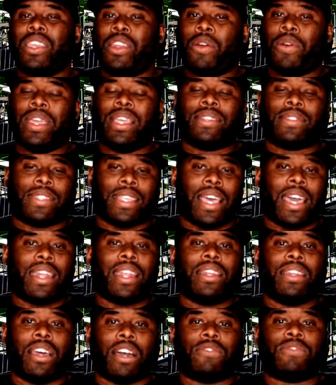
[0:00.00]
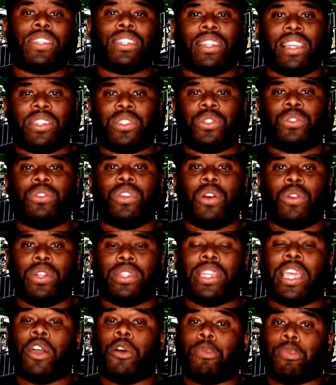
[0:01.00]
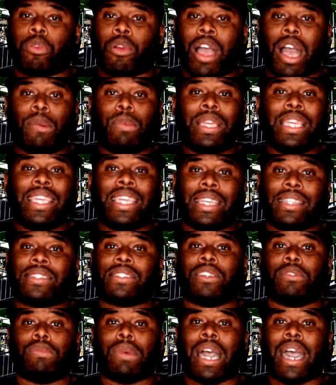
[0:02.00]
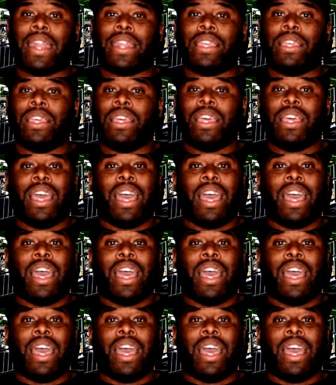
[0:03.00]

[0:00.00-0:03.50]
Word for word: You know, he said enough to let you know that they'll probably get somebody.